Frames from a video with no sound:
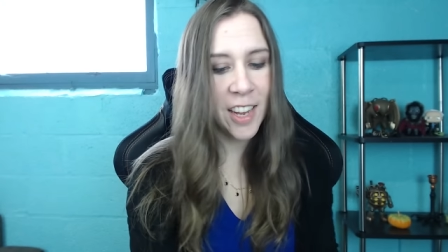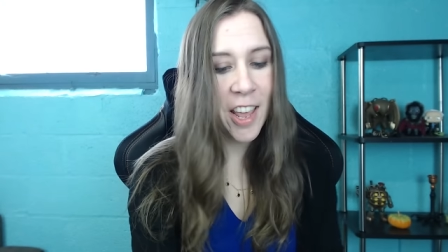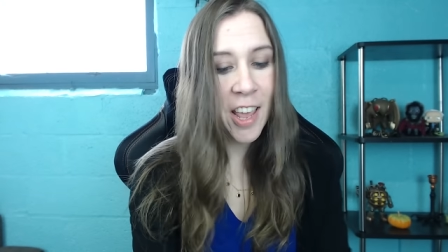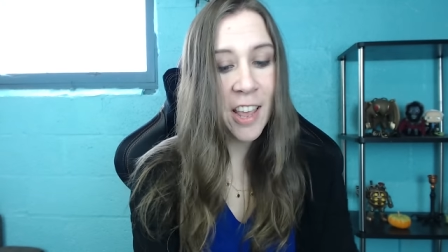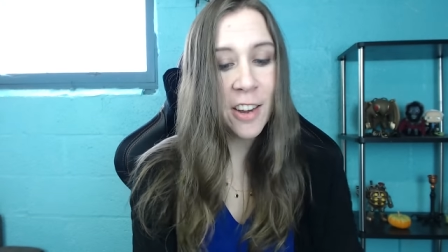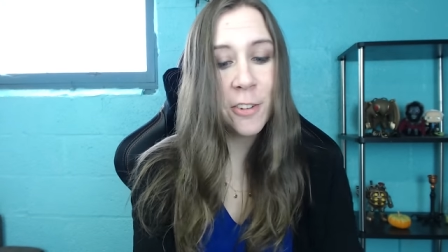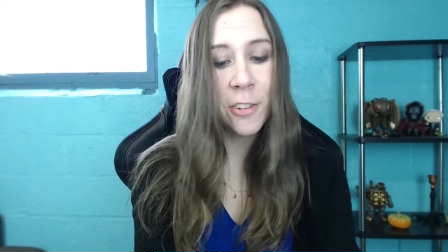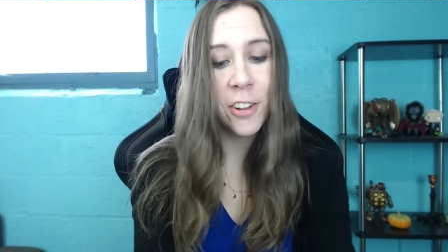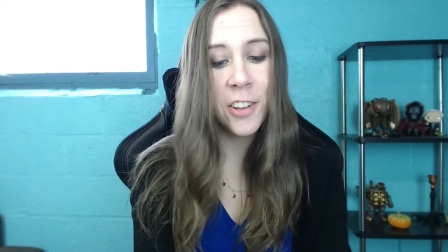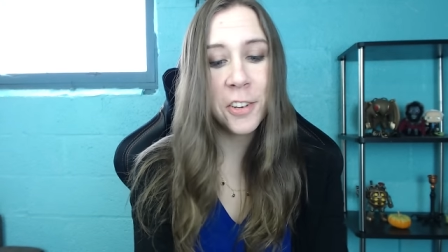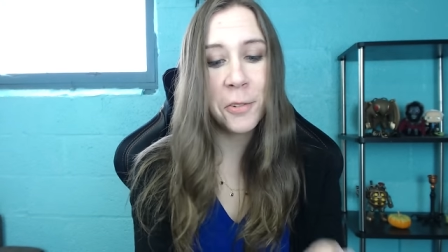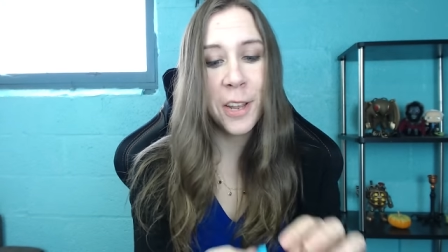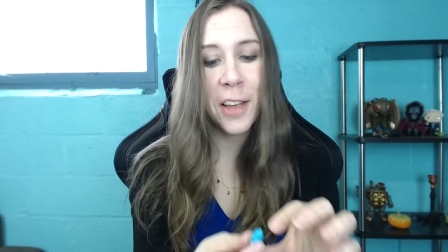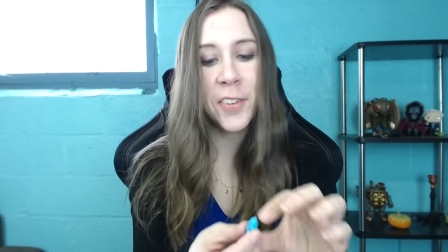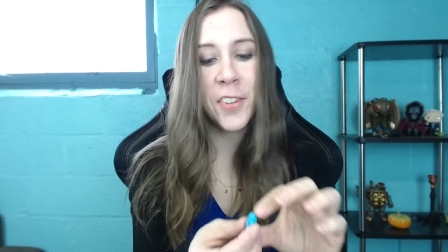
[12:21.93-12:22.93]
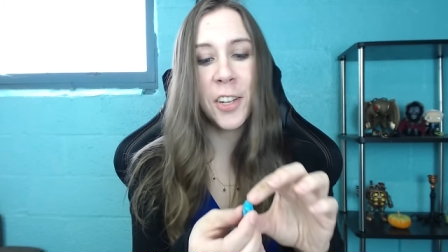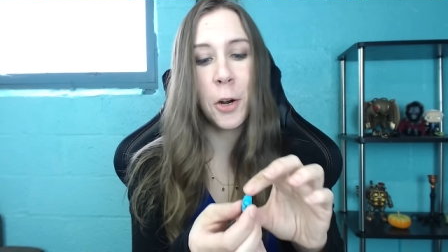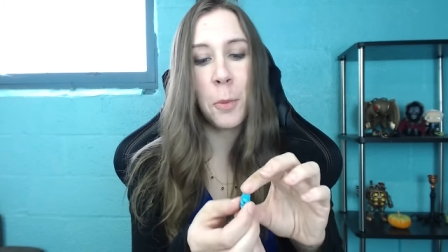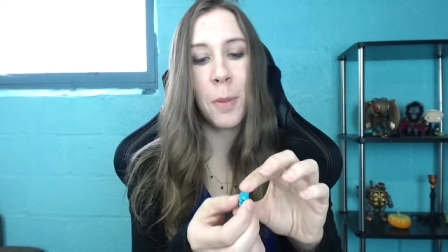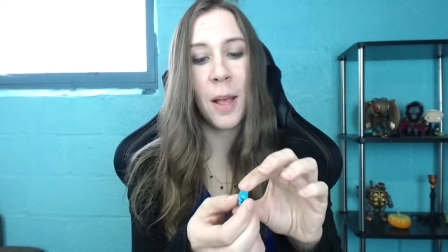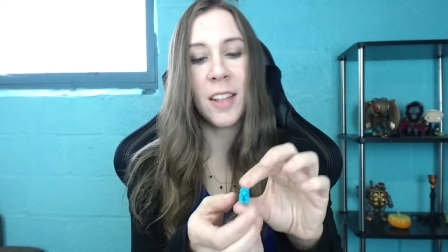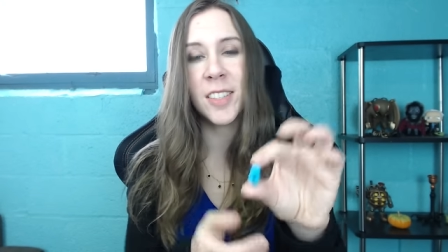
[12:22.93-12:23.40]
And look, we have a
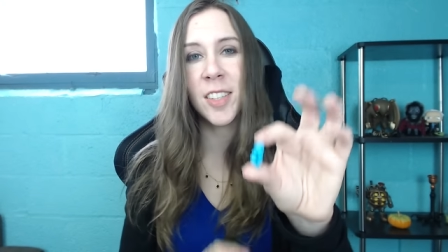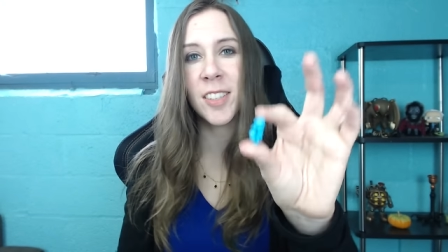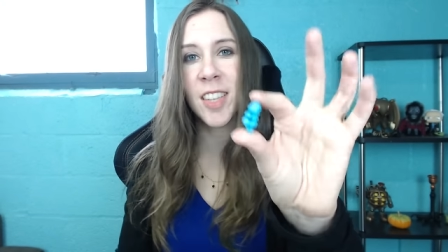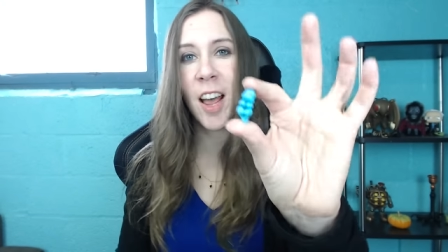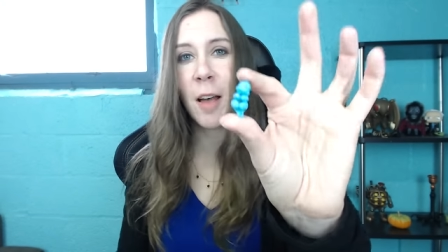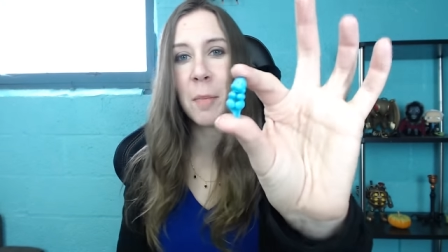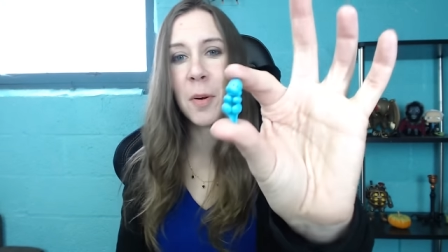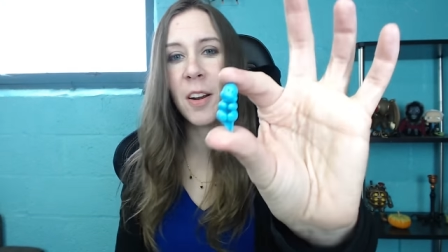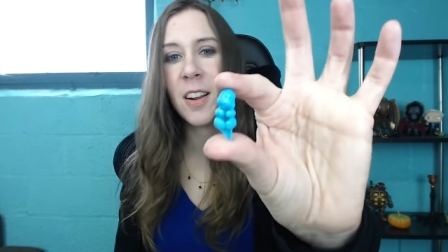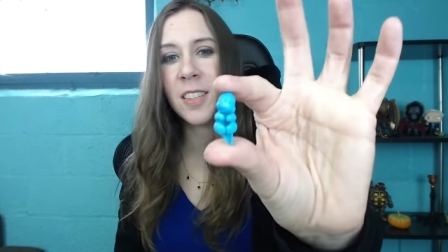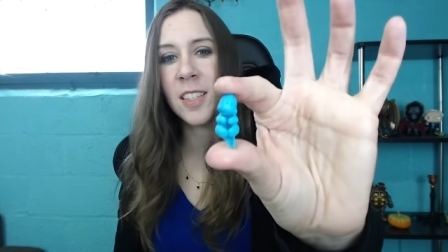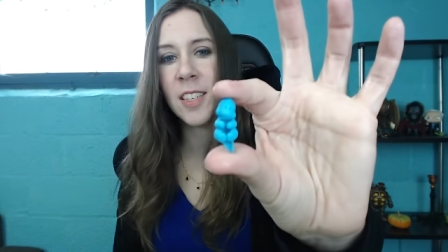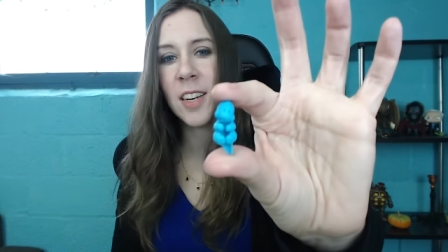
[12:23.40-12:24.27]
little pencil topper. It's a